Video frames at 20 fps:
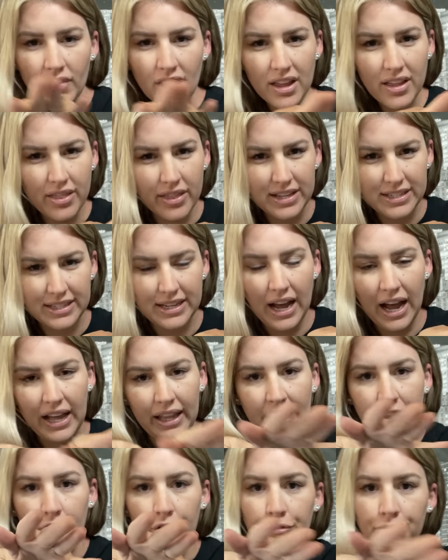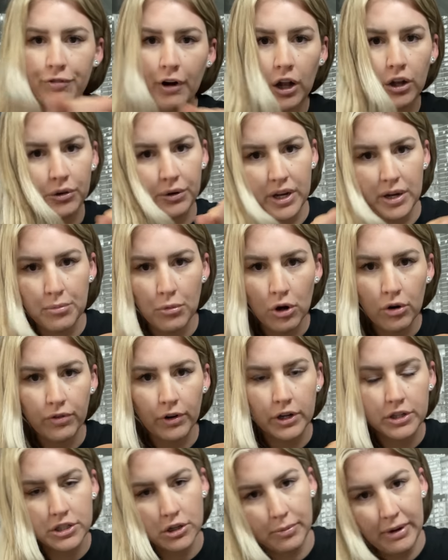this guy like followed him
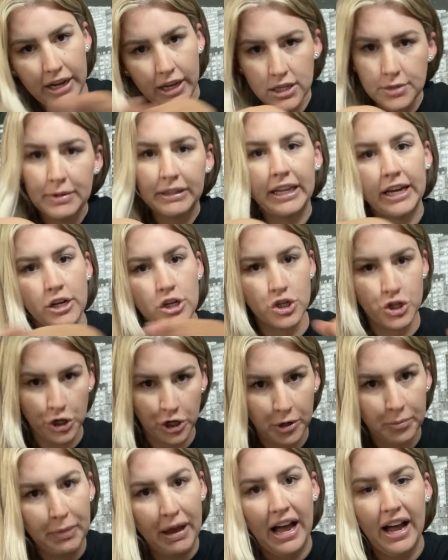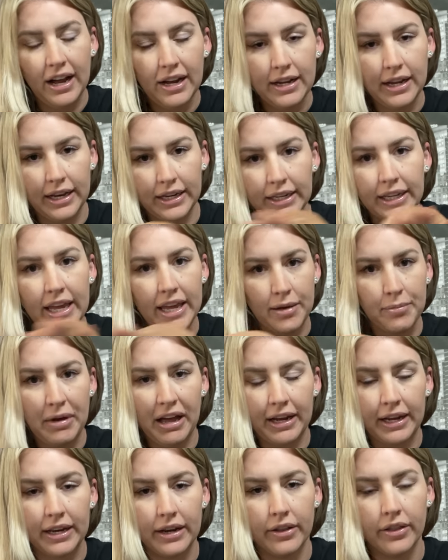over. So my husband like jerked back and came
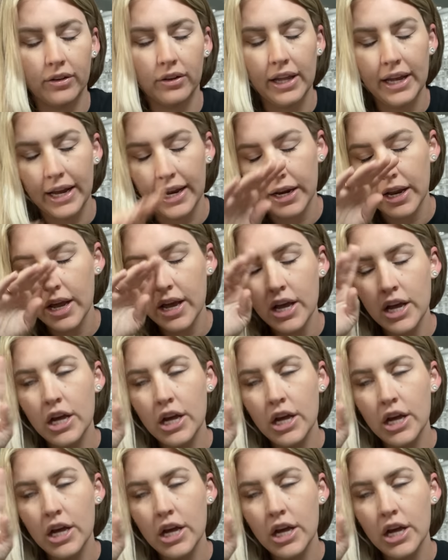back into the lane.